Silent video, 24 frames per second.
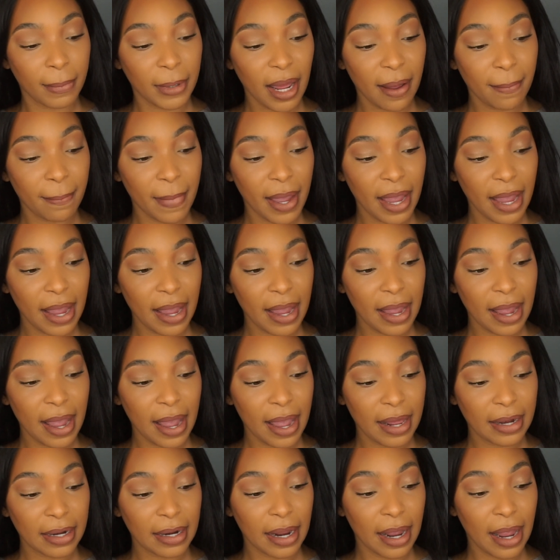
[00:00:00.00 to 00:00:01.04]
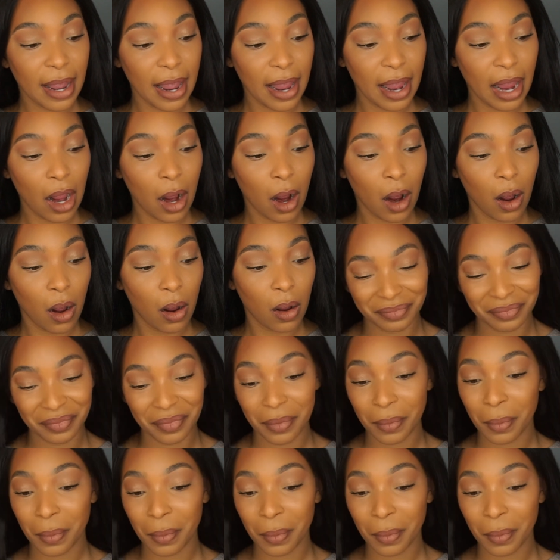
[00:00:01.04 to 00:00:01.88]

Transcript: not mad at it at all.